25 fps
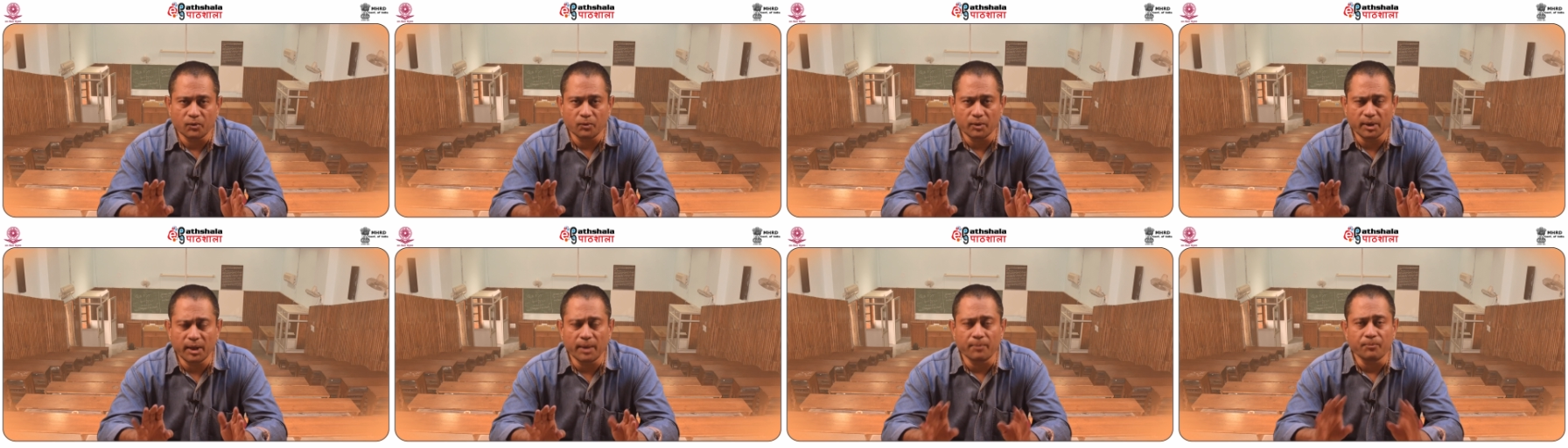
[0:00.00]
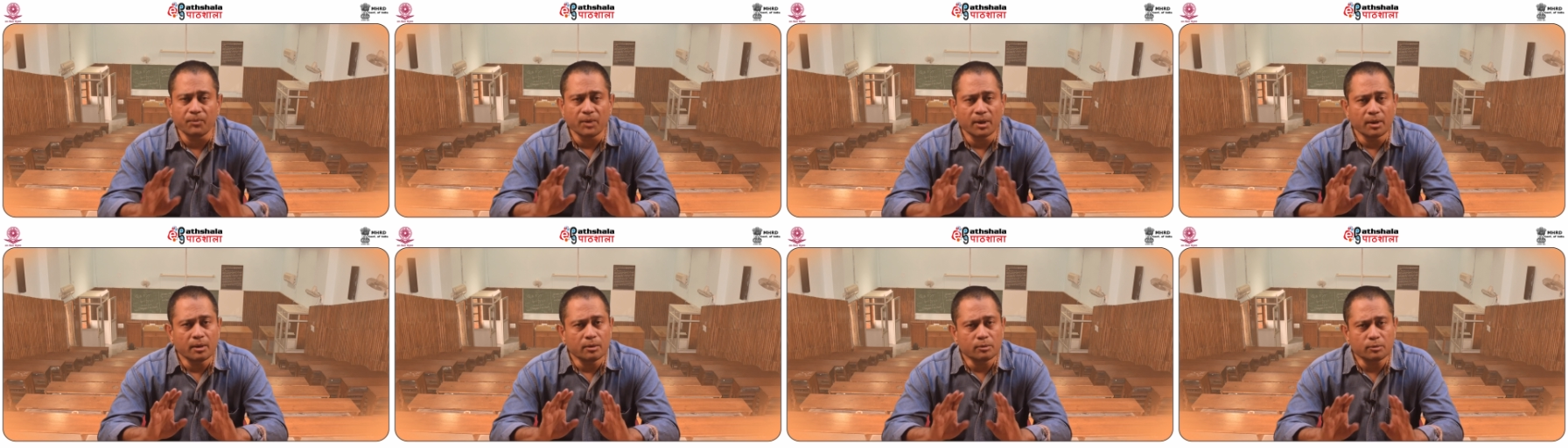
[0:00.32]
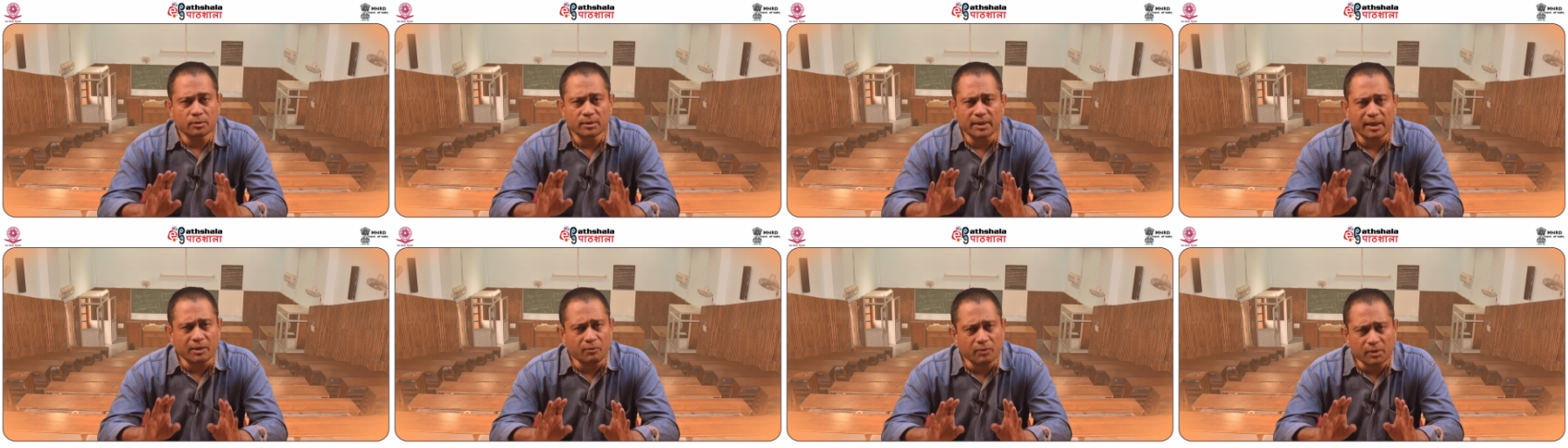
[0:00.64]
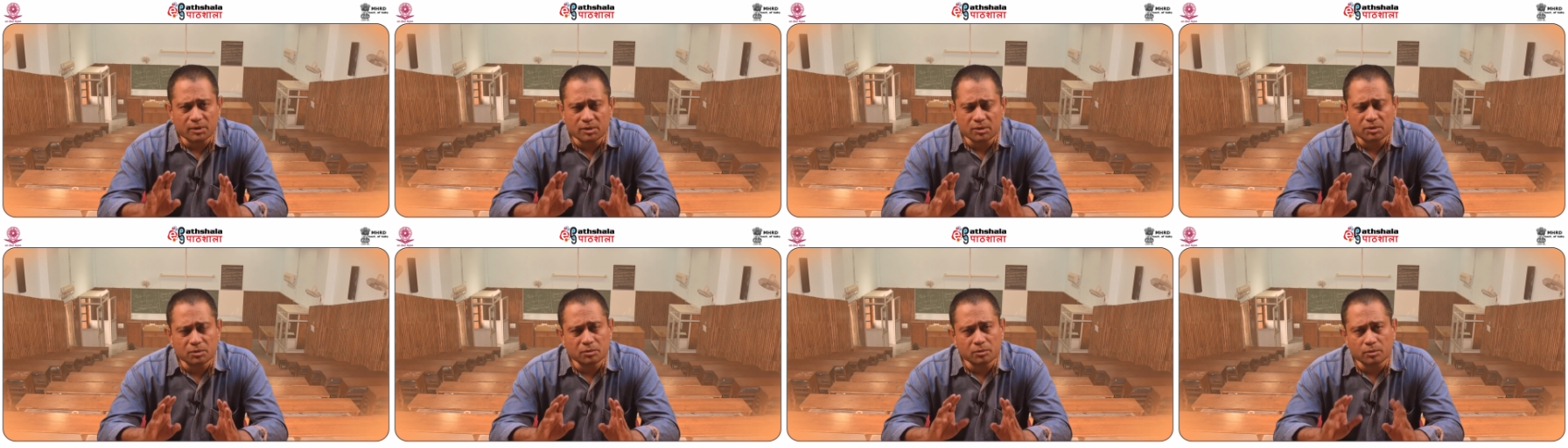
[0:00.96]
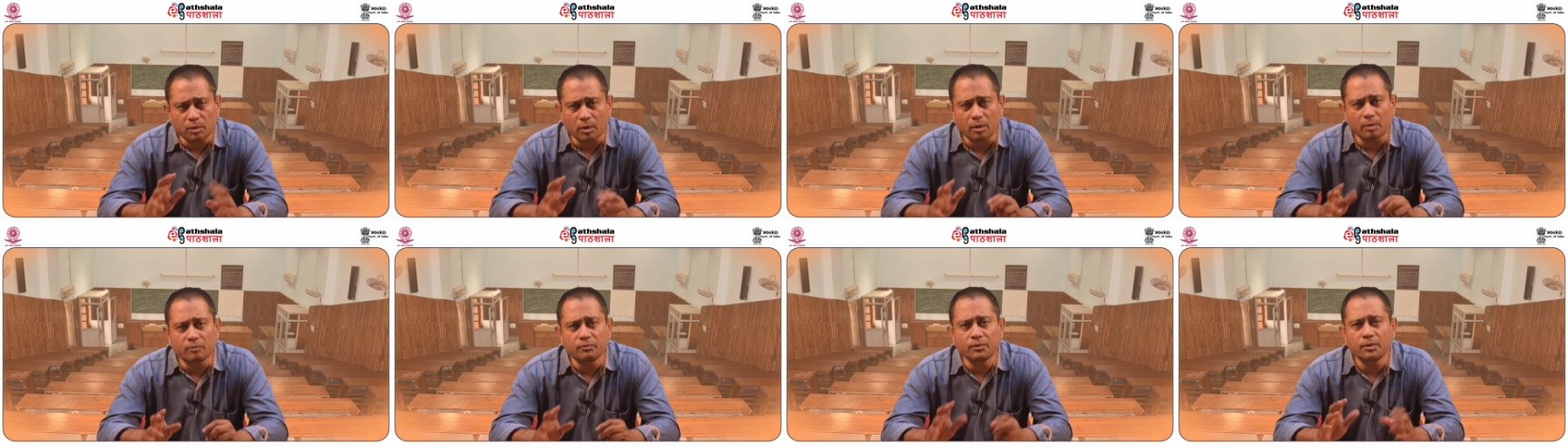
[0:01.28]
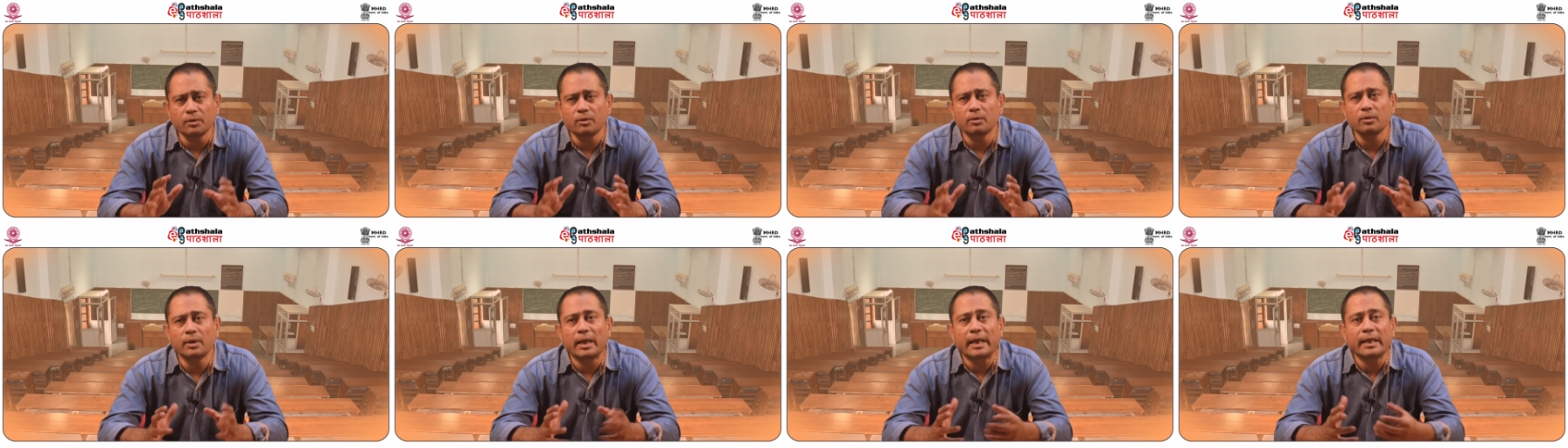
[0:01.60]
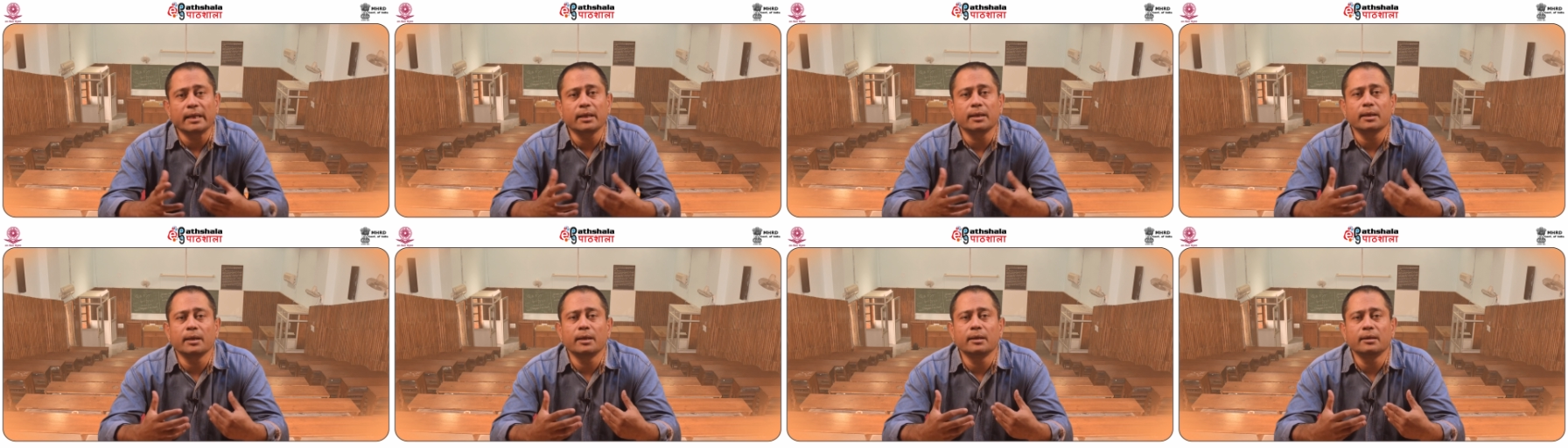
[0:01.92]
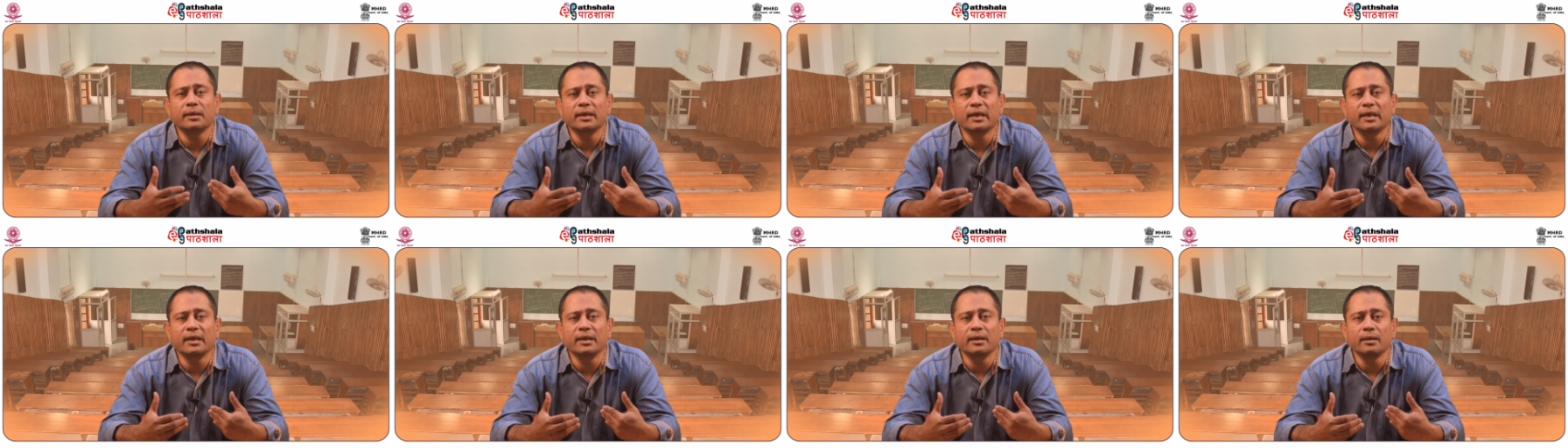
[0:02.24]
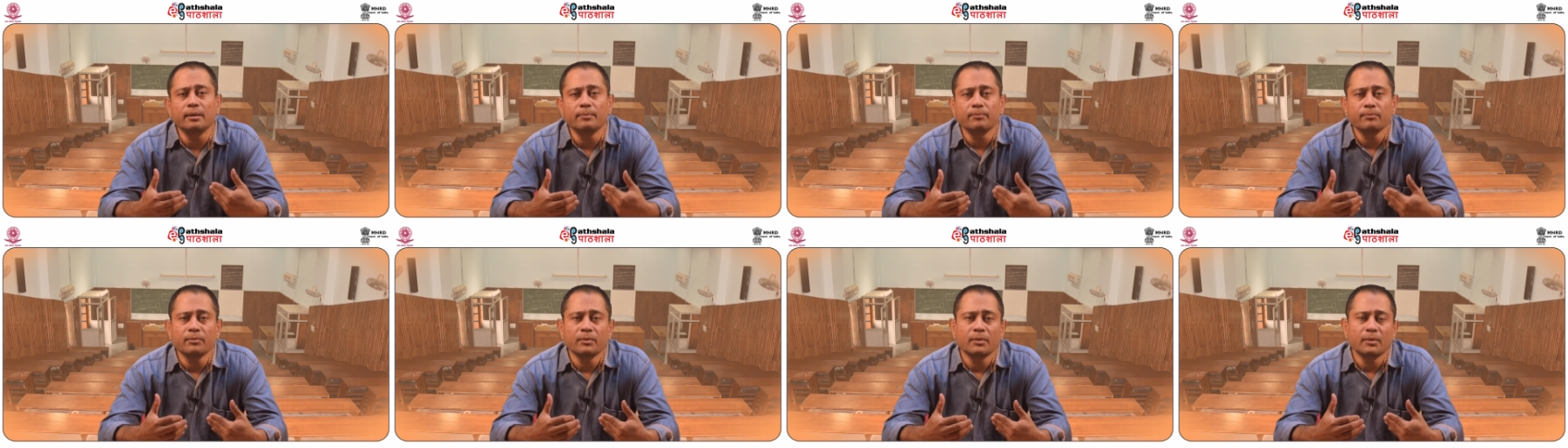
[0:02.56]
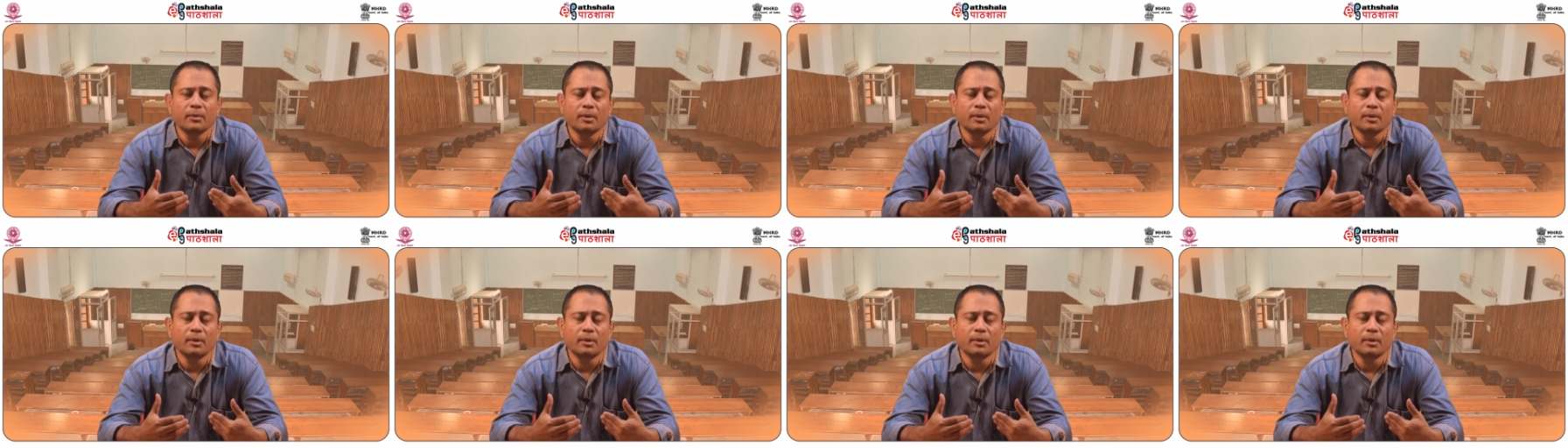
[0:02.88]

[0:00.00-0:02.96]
Okay, so that was sort of you know like a really